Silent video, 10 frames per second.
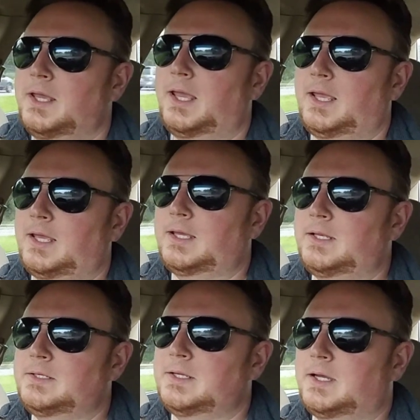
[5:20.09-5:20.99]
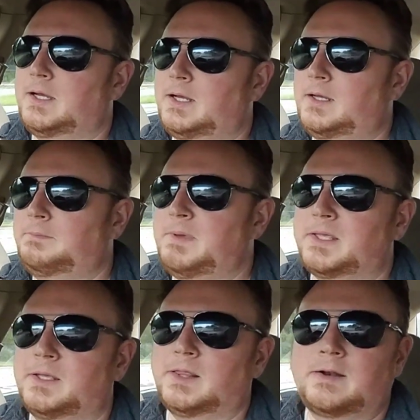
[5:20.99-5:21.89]
and uh,
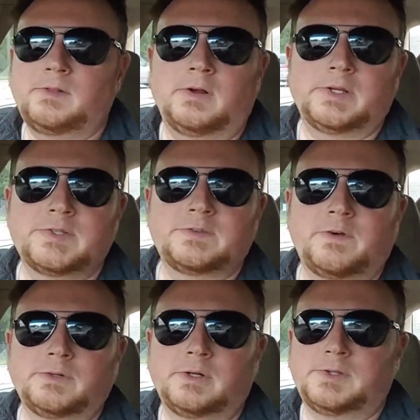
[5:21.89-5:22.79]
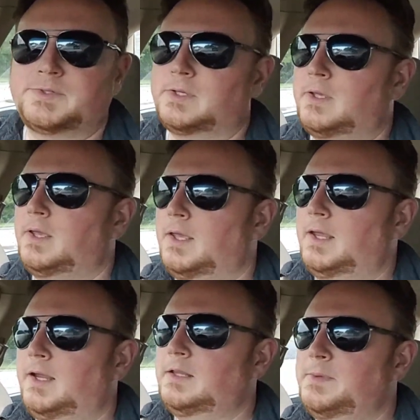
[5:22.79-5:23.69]
making a lot of long-distance phone calls.
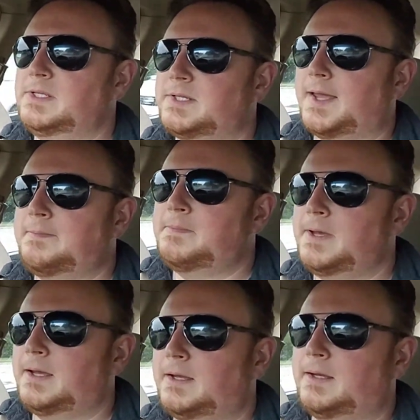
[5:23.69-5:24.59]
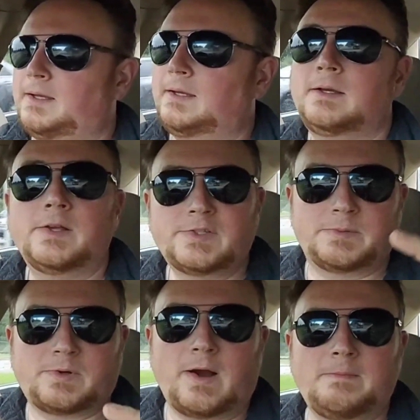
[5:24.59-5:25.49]
In the meantime, uh,
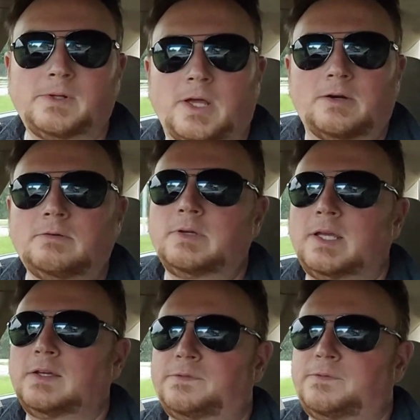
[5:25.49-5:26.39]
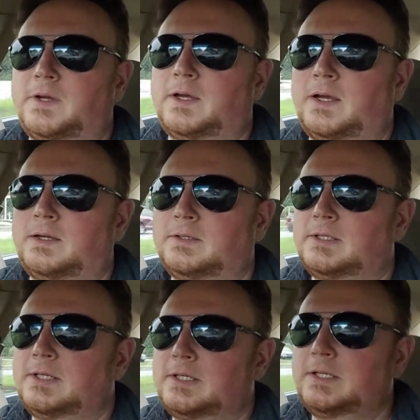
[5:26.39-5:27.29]
subscribe below if uh,
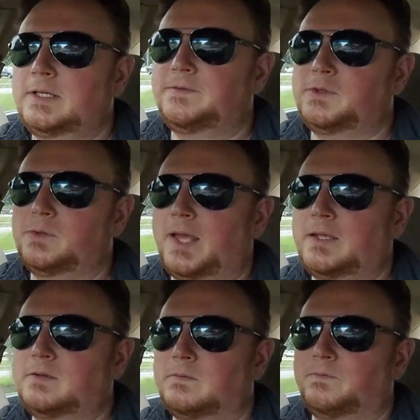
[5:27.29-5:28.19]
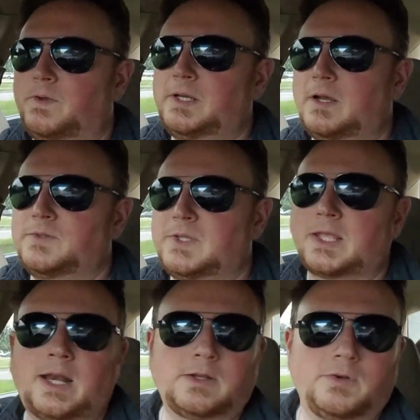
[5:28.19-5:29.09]
if you like videos that
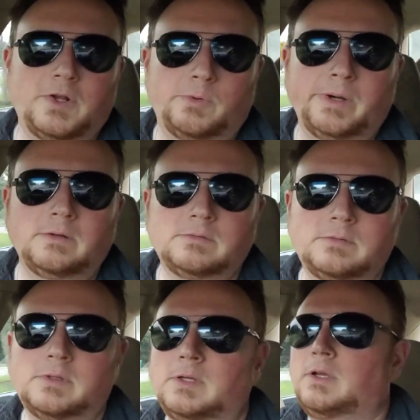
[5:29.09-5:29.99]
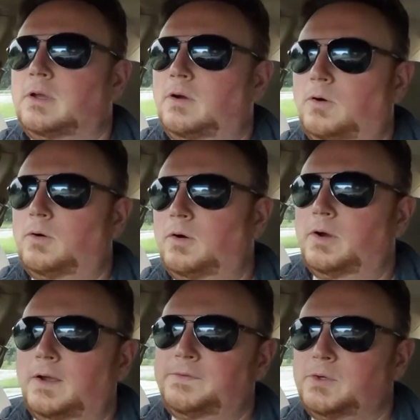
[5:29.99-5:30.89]
kind of go nowhere,
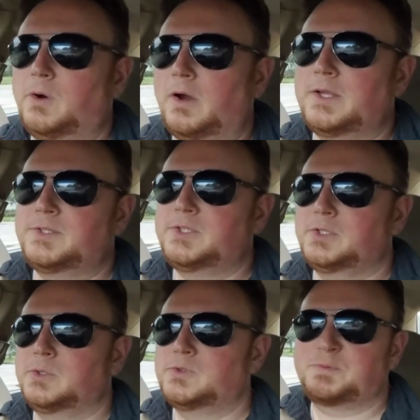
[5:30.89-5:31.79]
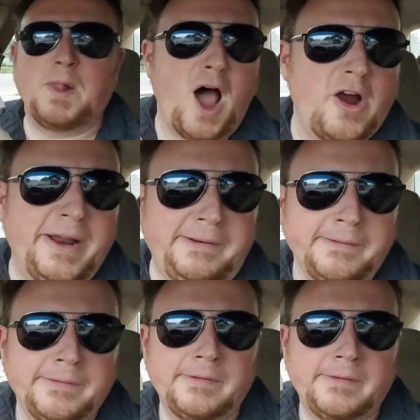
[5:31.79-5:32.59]
or if you are into Splorin!